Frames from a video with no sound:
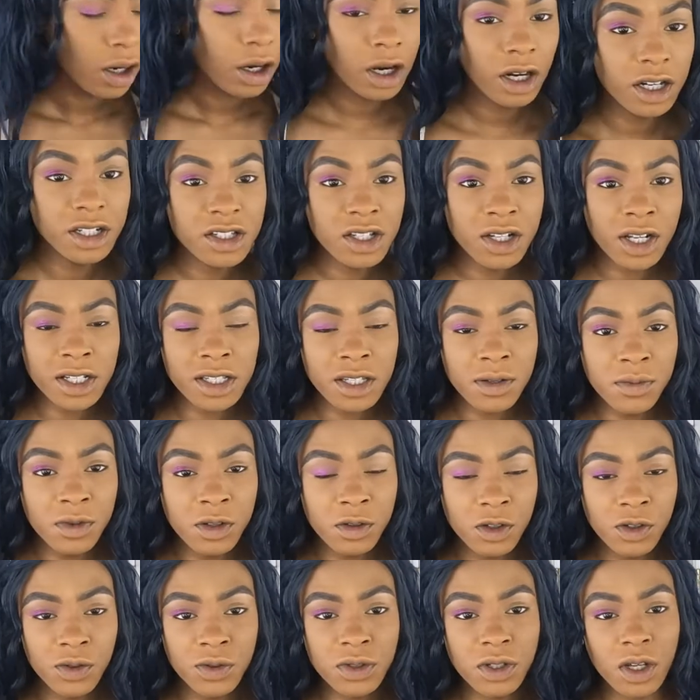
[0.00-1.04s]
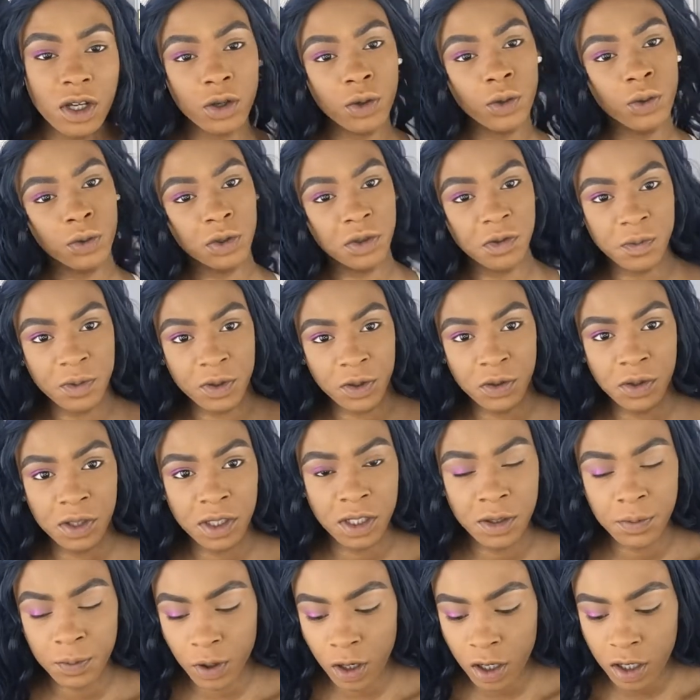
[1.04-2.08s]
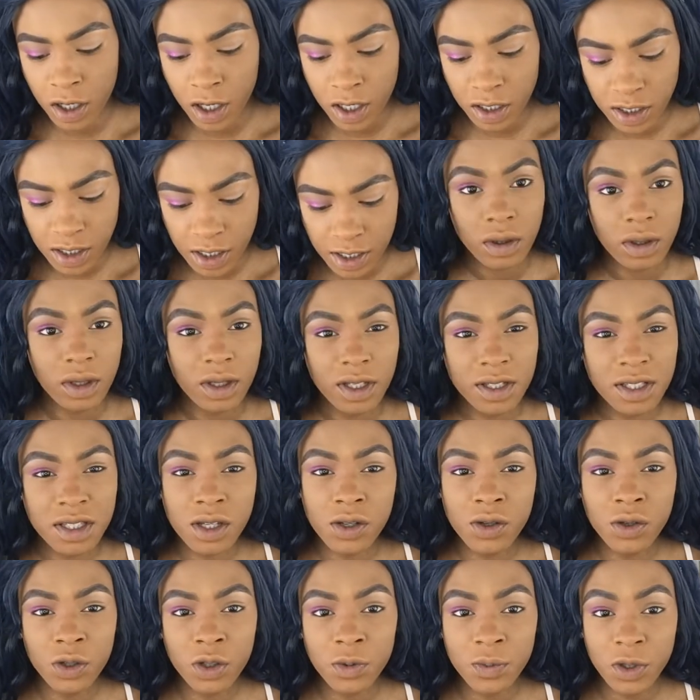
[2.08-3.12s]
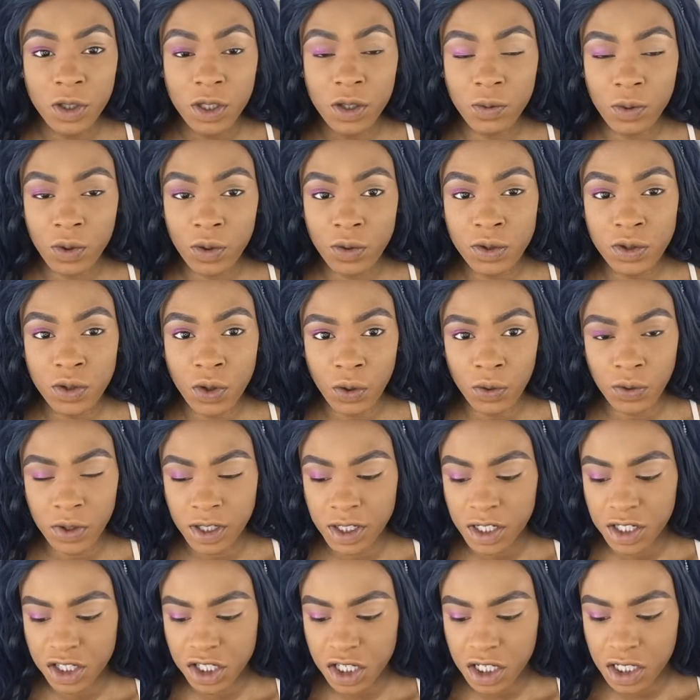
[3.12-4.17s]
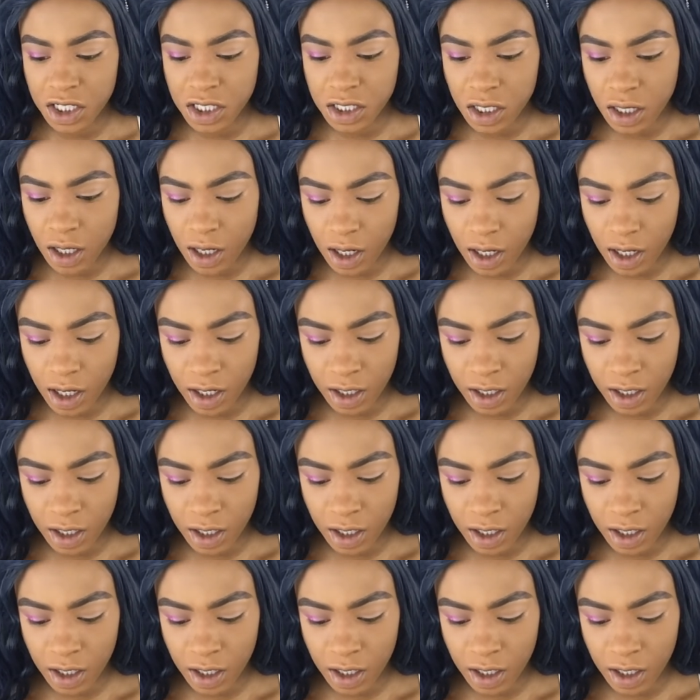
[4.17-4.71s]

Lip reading: Alright, so next I'm going to use a Huda Beauty product. It's the Huda Beauty Rose Gold Edition.